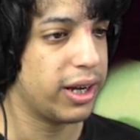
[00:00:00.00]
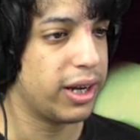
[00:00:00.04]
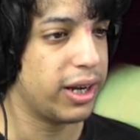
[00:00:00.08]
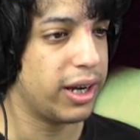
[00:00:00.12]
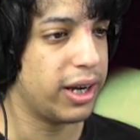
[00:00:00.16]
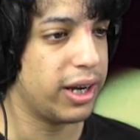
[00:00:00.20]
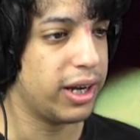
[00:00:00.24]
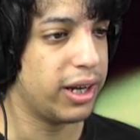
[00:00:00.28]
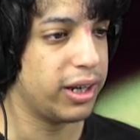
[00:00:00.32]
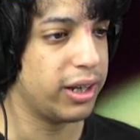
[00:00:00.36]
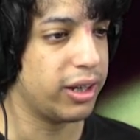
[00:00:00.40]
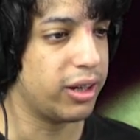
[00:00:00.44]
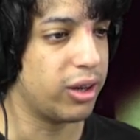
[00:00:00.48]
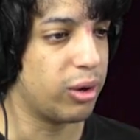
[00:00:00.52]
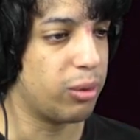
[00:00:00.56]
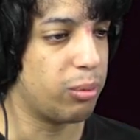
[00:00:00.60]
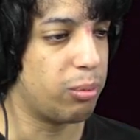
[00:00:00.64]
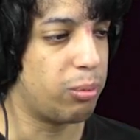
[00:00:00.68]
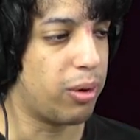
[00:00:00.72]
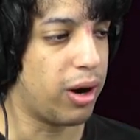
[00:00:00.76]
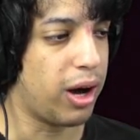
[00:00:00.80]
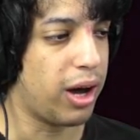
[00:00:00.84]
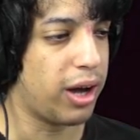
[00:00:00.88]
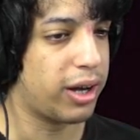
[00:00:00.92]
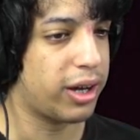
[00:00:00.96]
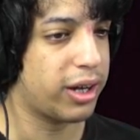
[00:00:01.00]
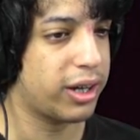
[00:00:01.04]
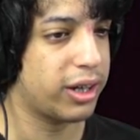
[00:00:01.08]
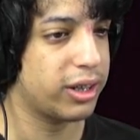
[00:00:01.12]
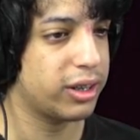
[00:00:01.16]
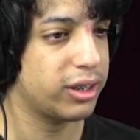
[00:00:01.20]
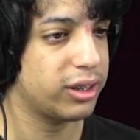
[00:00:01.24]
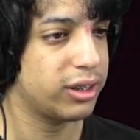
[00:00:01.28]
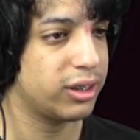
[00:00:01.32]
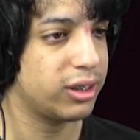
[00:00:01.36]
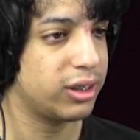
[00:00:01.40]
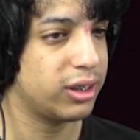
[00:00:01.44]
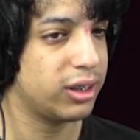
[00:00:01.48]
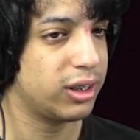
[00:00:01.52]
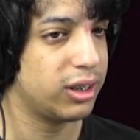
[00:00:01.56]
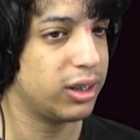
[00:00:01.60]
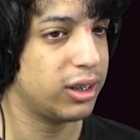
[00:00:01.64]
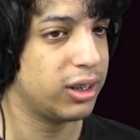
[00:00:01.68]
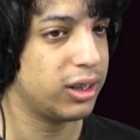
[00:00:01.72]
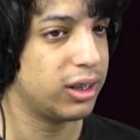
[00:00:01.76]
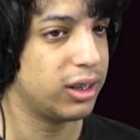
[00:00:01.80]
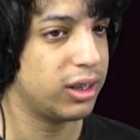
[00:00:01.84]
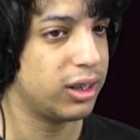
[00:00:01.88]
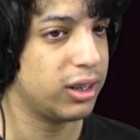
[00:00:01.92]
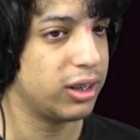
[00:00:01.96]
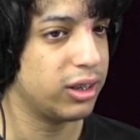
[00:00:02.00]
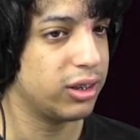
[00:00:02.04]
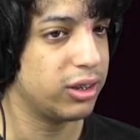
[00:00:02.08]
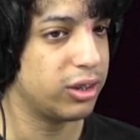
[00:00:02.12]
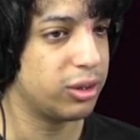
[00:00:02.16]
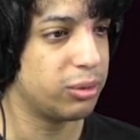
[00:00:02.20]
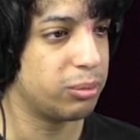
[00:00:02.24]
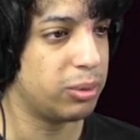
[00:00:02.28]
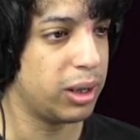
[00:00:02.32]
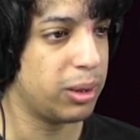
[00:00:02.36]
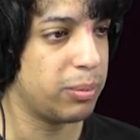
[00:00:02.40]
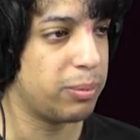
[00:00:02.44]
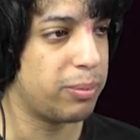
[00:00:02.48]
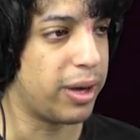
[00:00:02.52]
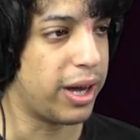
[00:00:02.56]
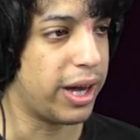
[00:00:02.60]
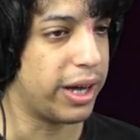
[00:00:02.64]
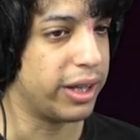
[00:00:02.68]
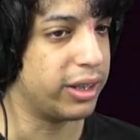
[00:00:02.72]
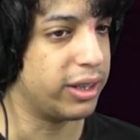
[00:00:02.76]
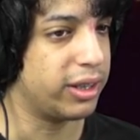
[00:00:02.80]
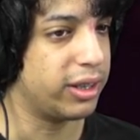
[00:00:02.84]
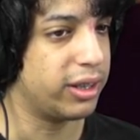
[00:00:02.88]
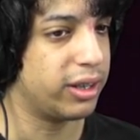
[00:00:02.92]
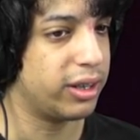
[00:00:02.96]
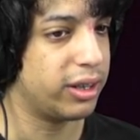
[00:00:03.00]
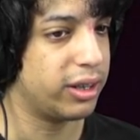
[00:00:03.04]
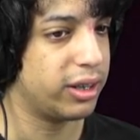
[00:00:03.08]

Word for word: And I go back to my bed.